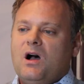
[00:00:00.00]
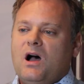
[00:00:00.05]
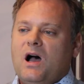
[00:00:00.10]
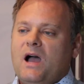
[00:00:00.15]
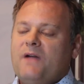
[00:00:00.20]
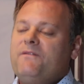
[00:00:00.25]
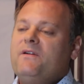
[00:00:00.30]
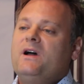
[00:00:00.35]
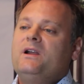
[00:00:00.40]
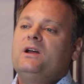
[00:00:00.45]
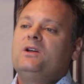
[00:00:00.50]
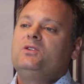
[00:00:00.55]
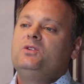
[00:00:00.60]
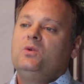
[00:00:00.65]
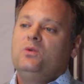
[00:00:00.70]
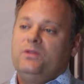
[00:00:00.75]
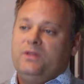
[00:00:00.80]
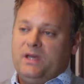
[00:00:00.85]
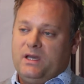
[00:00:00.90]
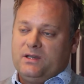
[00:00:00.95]
I found out
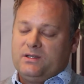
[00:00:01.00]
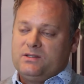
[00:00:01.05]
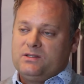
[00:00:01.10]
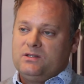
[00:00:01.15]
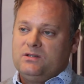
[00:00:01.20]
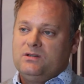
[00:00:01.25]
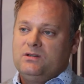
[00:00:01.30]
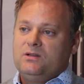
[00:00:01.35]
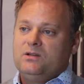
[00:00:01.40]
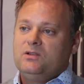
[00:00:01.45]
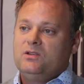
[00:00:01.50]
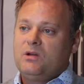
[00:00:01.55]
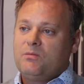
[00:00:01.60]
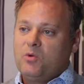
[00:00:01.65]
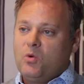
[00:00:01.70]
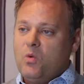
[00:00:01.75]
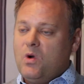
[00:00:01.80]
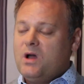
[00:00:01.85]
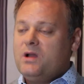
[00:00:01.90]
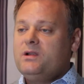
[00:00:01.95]
two things.
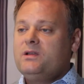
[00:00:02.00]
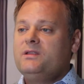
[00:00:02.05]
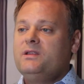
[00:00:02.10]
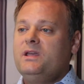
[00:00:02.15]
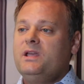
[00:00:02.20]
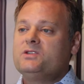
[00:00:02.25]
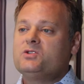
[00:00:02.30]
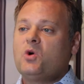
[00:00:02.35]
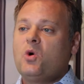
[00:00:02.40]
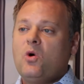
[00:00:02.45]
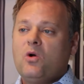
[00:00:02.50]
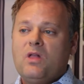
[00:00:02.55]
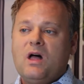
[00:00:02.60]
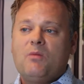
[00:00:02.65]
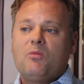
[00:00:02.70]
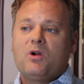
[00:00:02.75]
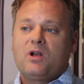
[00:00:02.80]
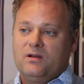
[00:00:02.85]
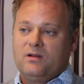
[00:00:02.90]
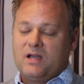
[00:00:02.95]
Number one, it's a whole
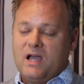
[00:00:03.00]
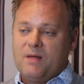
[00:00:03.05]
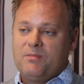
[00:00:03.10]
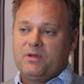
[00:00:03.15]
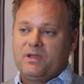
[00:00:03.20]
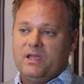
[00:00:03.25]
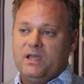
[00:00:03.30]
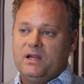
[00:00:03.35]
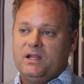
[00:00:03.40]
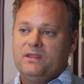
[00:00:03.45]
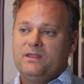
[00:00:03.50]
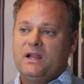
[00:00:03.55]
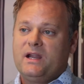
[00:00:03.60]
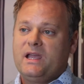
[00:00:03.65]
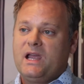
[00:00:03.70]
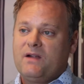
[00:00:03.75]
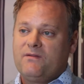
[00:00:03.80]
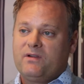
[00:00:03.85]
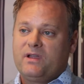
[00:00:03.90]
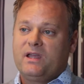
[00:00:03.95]
lot more complicated than
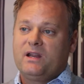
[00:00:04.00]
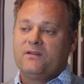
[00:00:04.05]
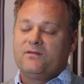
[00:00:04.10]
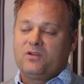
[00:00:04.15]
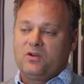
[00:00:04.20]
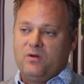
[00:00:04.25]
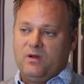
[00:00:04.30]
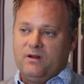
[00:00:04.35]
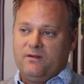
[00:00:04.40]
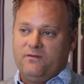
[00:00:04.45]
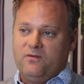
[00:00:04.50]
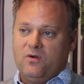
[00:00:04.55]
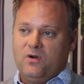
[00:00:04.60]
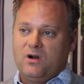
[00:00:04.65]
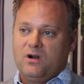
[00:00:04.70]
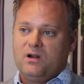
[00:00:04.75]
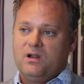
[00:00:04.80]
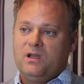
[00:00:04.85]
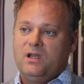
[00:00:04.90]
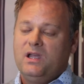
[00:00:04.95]
I ever get every credit
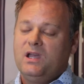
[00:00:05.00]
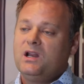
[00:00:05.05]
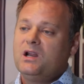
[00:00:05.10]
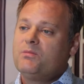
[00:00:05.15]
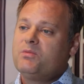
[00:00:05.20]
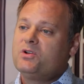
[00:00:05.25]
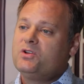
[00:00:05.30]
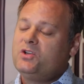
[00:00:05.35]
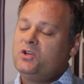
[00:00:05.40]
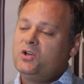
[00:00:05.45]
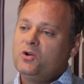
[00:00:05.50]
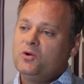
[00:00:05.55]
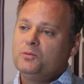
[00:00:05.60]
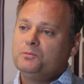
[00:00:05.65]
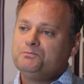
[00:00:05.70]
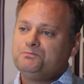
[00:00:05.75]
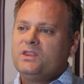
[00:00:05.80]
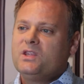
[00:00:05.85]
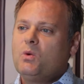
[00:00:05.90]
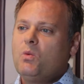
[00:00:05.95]
for. Number two,
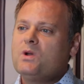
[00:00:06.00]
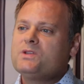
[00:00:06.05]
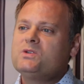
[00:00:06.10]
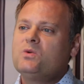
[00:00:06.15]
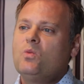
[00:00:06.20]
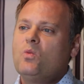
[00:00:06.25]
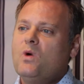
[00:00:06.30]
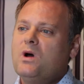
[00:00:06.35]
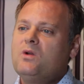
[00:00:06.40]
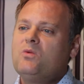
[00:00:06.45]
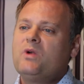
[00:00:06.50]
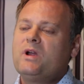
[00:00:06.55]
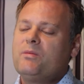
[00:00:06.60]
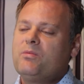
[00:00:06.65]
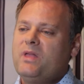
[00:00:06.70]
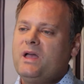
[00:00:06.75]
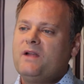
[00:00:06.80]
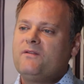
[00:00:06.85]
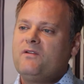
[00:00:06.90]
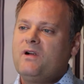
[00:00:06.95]
there wasn't one right
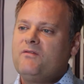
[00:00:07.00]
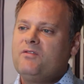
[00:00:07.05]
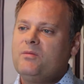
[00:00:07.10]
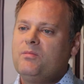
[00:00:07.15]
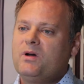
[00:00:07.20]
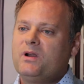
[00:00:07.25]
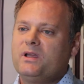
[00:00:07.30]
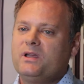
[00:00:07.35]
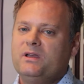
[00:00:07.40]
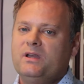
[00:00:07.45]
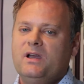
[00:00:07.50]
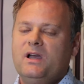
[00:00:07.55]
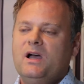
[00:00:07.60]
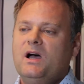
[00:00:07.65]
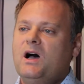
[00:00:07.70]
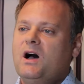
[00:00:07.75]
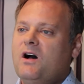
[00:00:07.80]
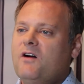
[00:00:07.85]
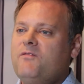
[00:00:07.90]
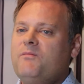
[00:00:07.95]
plan for everybody.
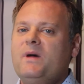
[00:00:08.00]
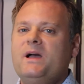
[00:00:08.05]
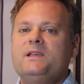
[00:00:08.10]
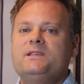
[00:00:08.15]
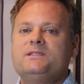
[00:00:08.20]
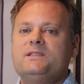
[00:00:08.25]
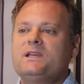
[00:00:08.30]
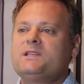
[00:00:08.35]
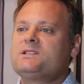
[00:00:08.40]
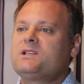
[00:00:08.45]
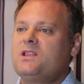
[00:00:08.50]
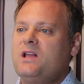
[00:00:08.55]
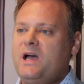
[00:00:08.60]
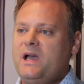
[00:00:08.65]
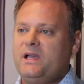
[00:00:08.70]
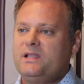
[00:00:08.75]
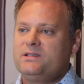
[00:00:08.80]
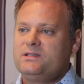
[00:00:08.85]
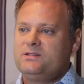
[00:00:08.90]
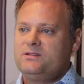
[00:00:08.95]
Of my 6
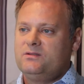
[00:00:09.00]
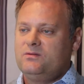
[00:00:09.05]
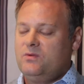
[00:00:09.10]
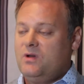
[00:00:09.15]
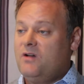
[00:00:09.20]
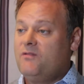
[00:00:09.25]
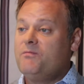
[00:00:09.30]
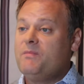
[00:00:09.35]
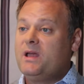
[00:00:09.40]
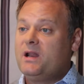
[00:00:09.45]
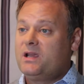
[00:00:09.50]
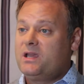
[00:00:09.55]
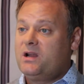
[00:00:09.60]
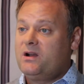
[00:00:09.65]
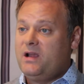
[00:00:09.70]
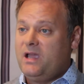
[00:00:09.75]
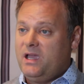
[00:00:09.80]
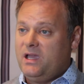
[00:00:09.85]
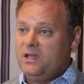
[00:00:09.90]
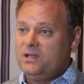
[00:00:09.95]
clients of
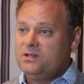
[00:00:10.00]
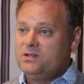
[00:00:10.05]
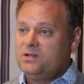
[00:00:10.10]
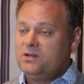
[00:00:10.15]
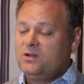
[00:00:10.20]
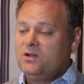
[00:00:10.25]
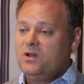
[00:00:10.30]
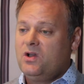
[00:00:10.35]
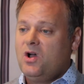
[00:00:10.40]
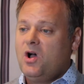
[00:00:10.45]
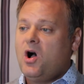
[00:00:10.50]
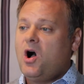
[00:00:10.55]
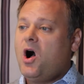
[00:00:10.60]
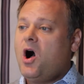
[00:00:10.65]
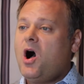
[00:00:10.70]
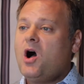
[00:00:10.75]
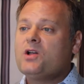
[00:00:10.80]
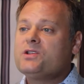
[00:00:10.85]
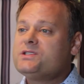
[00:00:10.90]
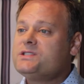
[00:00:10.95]
Medicare age,
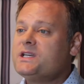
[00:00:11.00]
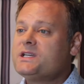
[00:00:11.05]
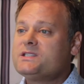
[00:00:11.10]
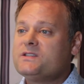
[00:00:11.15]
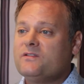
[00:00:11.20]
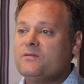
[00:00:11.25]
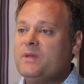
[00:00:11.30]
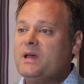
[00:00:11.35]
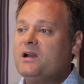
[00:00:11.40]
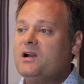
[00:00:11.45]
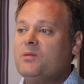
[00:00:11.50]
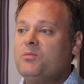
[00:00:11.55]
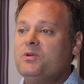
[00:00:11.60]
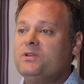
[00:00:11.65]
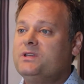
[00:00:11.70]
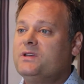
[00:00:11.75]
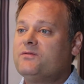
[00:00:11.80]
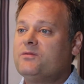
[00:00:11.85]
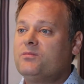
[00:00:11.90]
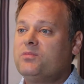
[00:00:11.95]
all 6 of them ended up
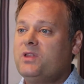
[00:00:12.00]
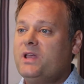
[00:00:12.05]
with different